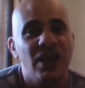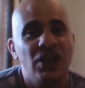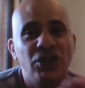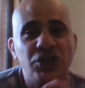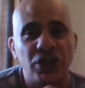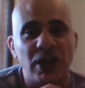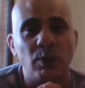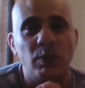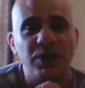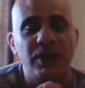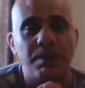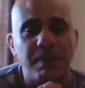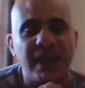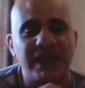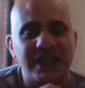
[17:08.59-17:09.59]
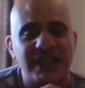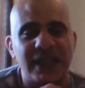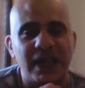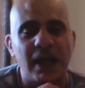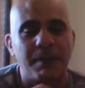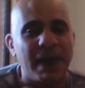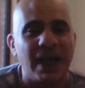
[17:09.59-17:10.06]
she was the best
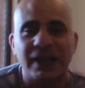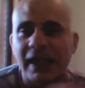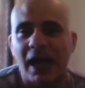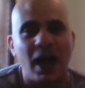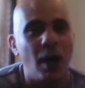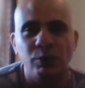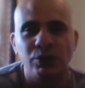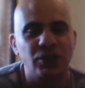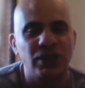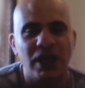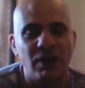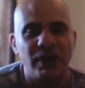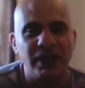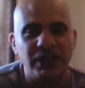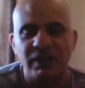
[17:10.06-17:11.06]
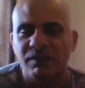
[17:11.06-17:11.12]
thing about that whole series,